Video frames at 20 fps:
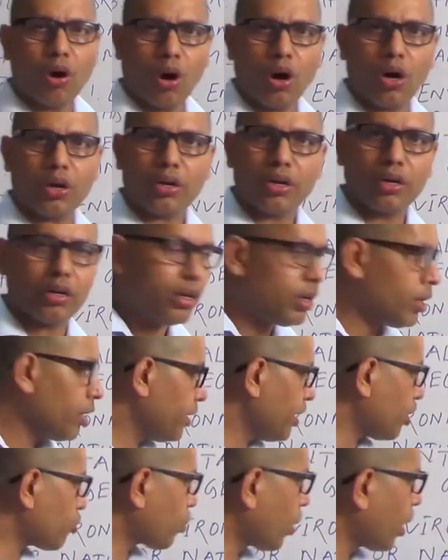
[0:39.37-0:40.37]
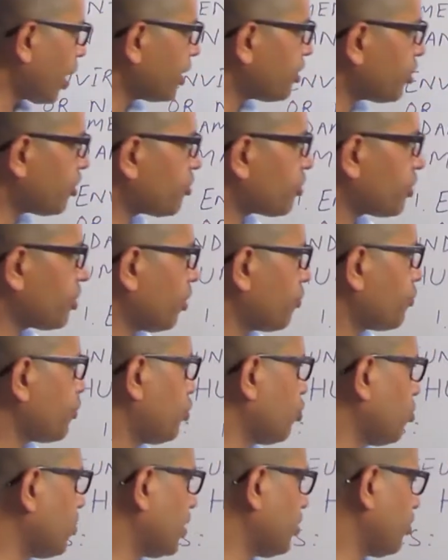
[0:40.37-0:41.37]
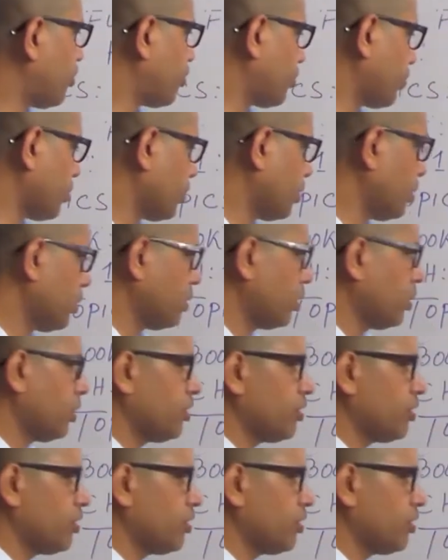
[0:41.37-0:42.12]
or naturalization of humans.